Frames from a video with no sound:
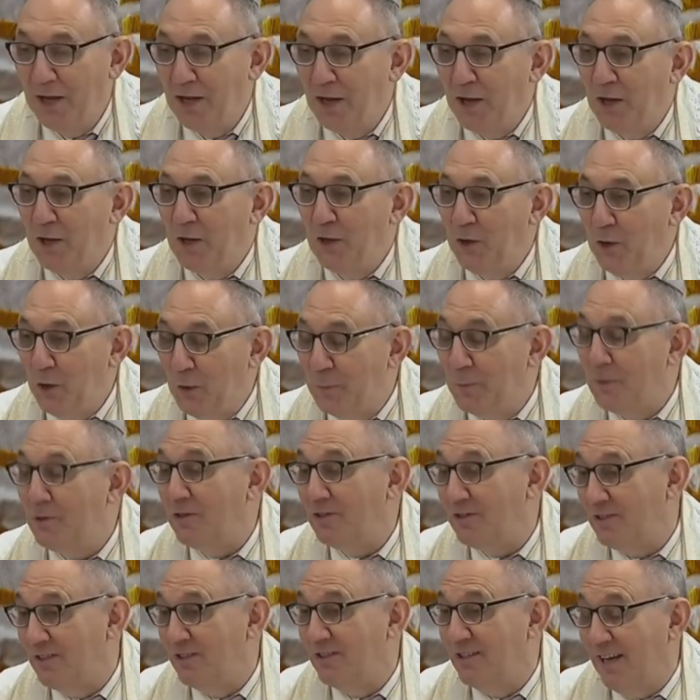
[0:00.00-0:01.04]

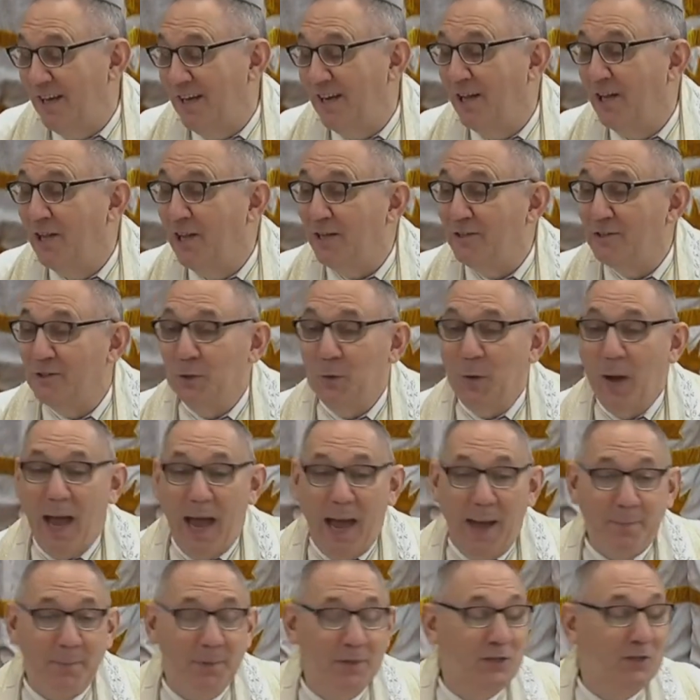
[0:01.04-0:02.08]
Humorous indeed, unless you
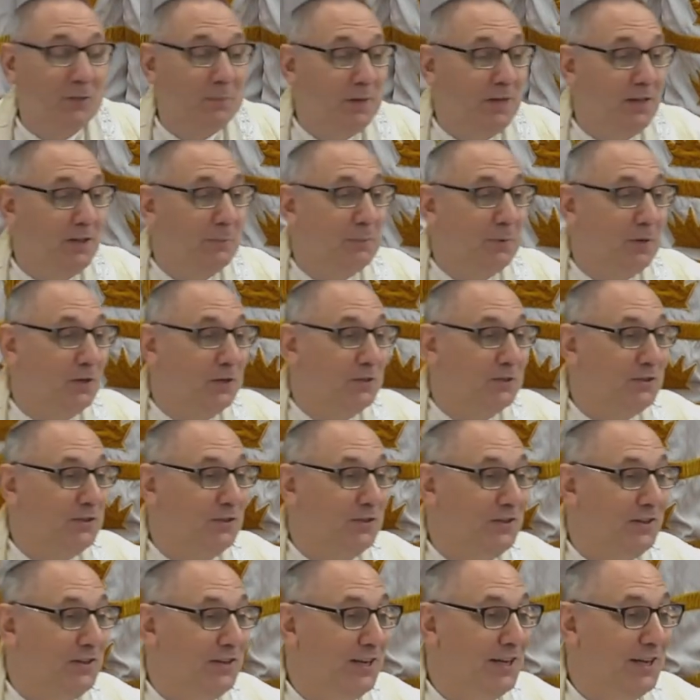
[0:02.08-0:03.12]
happen to be the
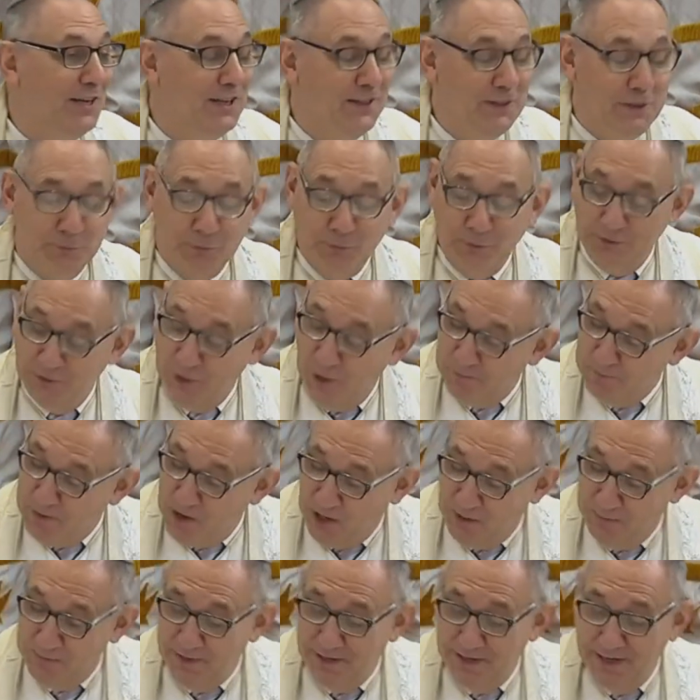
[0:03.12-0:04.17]
person in the
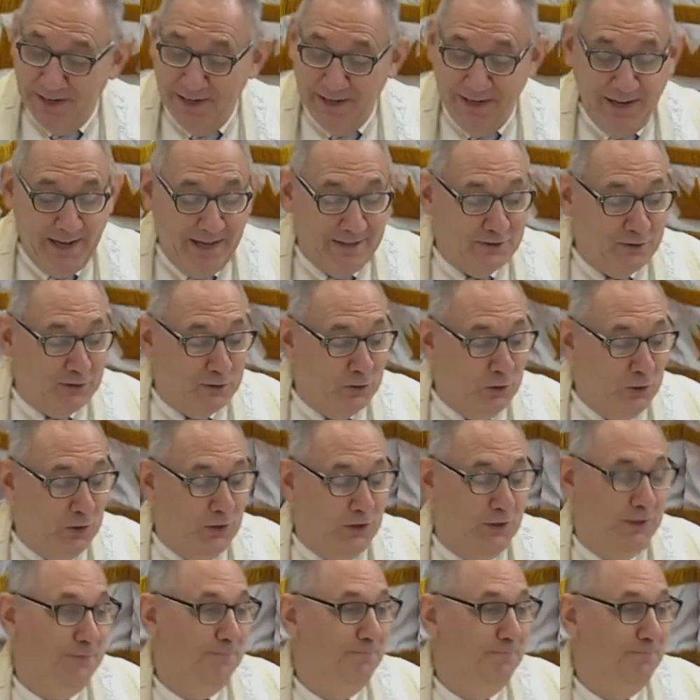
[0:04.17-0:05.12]
apartment next door.